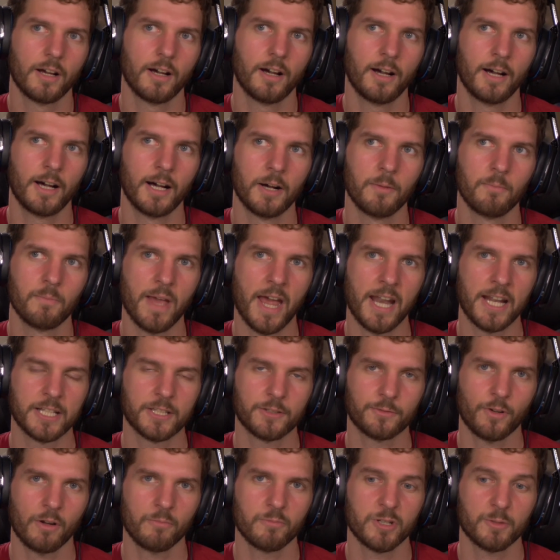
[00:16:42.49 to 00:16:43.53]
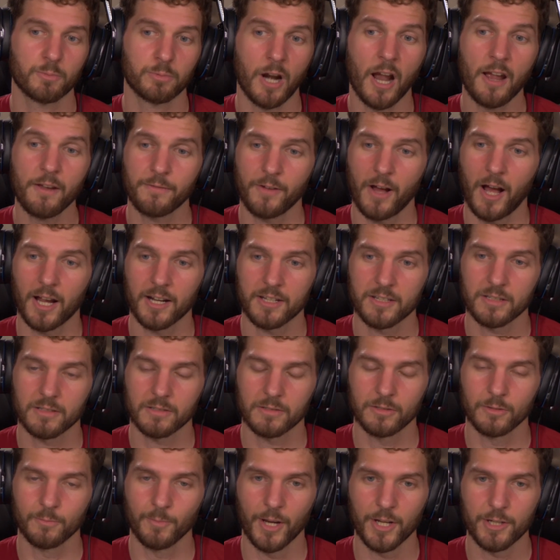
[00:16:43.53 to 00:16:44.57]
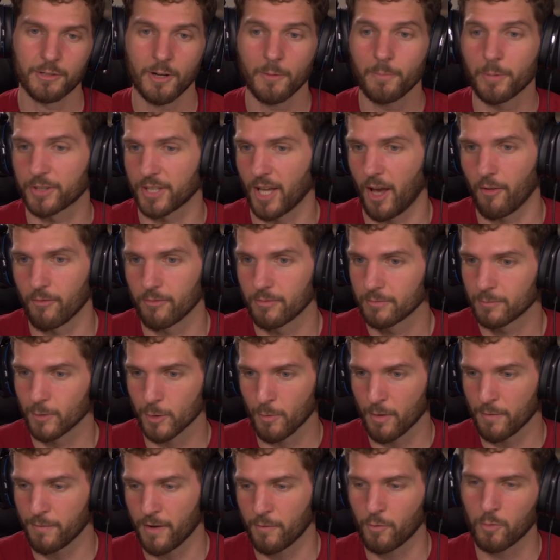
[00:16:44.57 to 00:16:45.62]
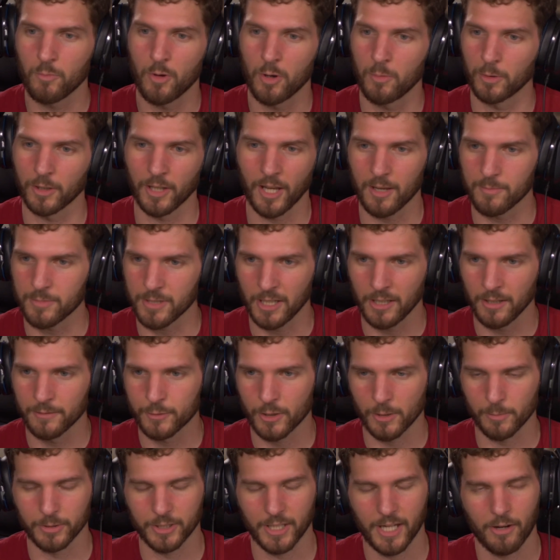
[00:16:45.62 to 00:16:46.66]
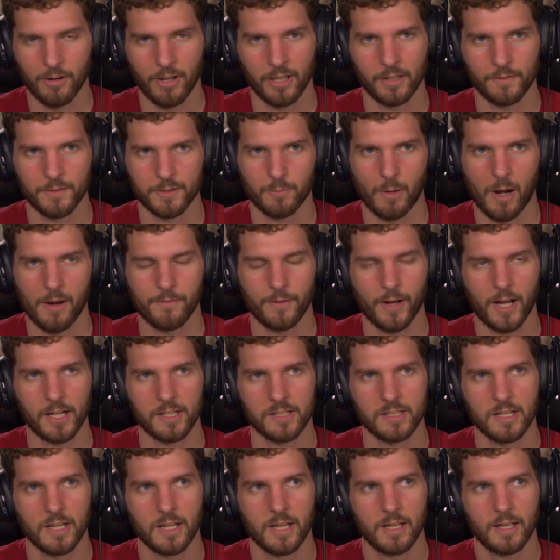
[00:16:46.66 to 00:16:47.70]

And it's from Spryfox, who made Triple Town, one of my favorite mobile games. I love Triple Town. I love Spryfox.